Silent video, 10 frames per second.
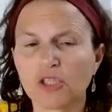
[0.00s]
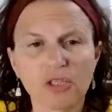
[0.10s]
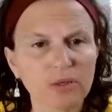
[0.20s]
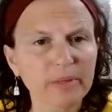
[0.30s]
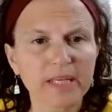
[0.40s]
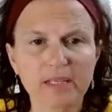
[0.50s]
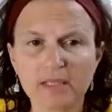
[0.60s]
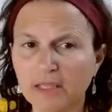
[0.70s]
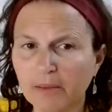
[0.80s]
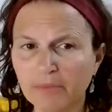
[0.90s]
doing
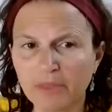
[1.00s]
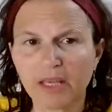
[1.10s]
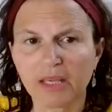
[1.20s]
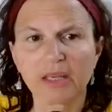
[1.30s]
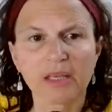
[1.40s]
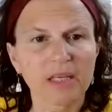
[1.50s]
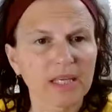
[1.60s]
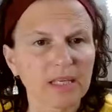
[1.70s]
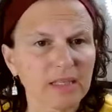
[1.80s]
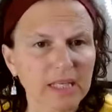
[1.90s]
something
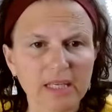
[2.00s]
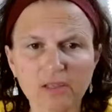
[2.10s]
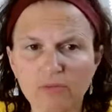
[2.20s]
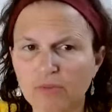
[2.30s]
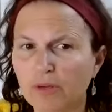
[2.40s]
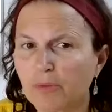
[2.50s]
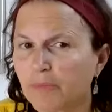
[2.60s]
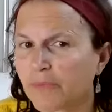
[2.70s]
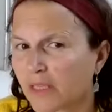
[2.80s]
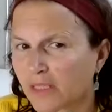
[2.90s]
either in a room,